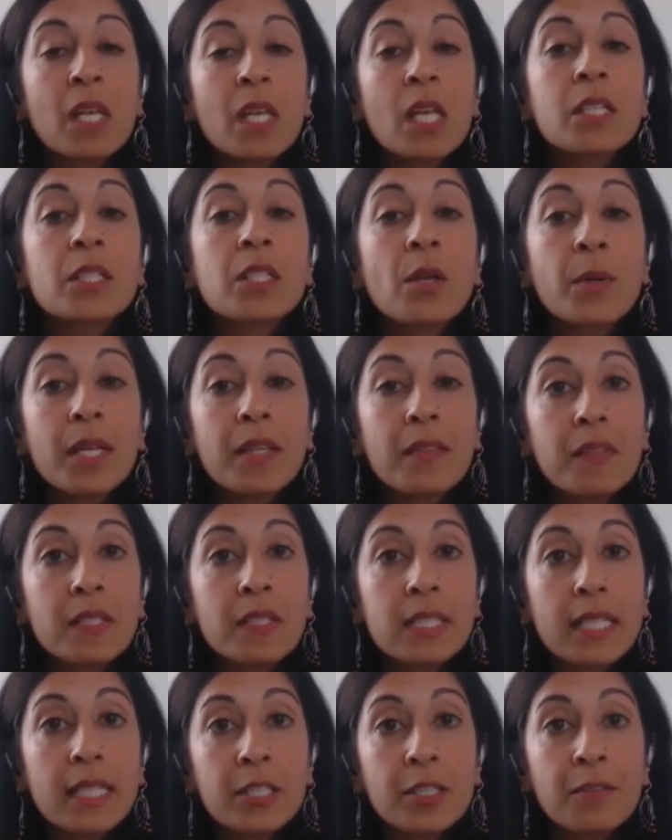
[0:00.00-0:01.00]
So in
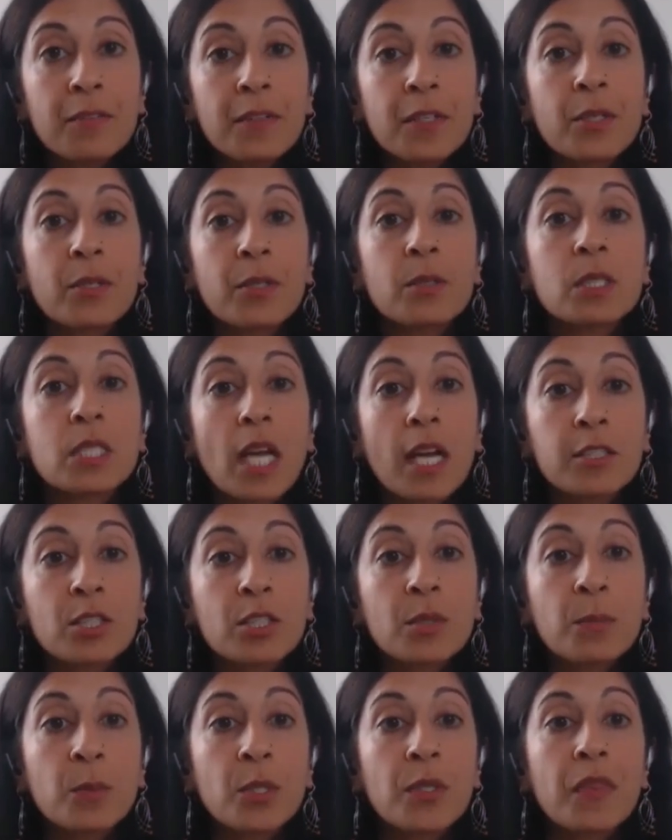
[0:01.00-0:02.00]
this interview,
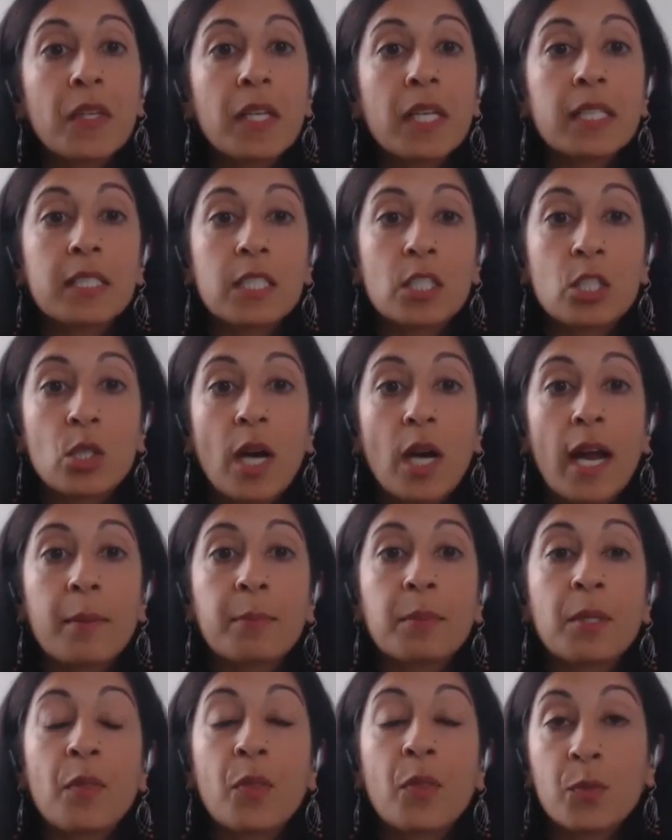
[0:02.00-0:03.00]
Dr. Murthy
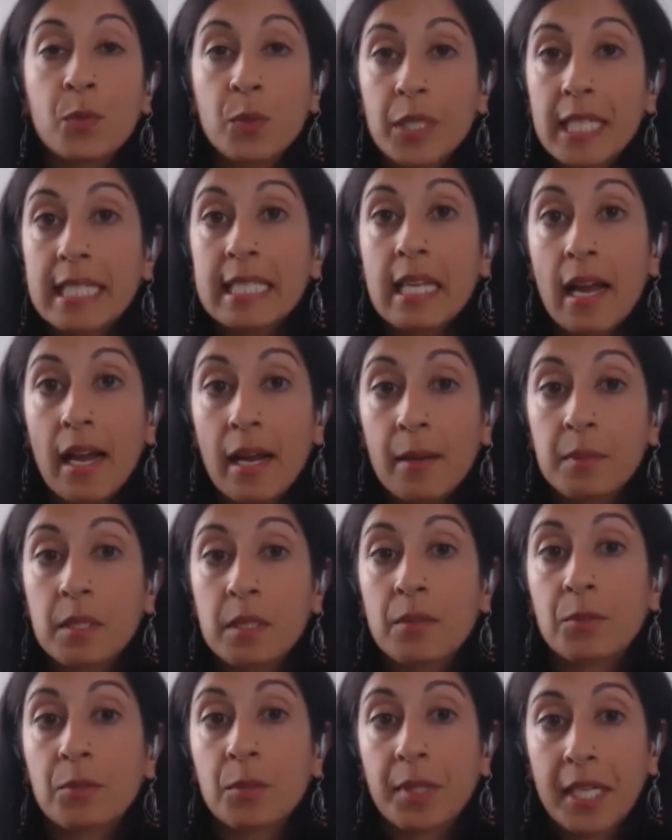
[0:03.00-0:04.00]
described 3 types
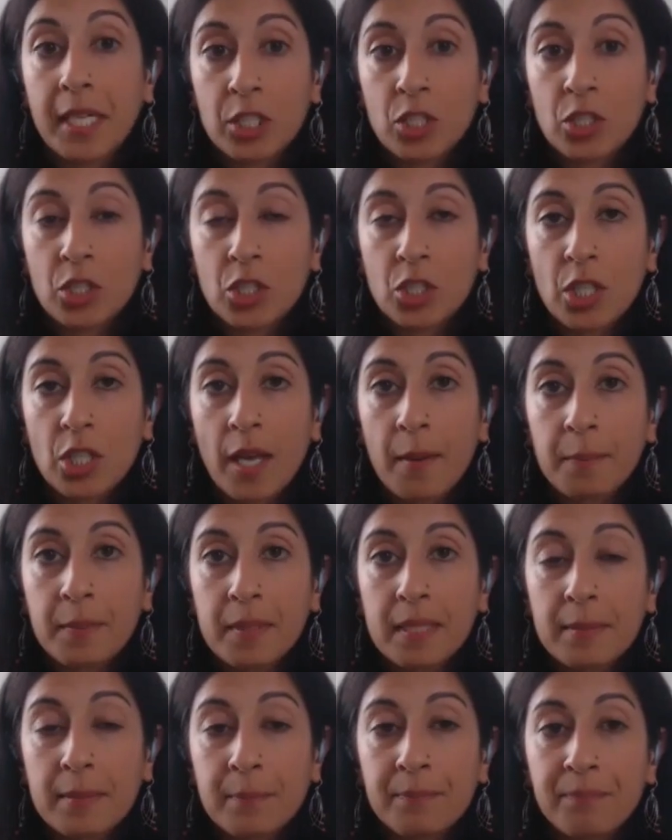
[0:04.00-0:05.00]
of
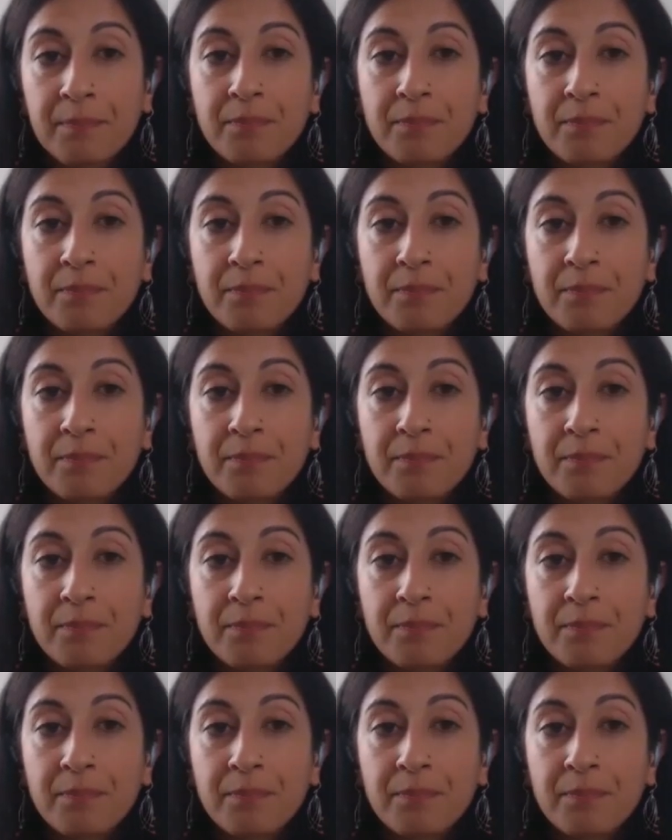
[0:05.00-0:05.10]
relationships.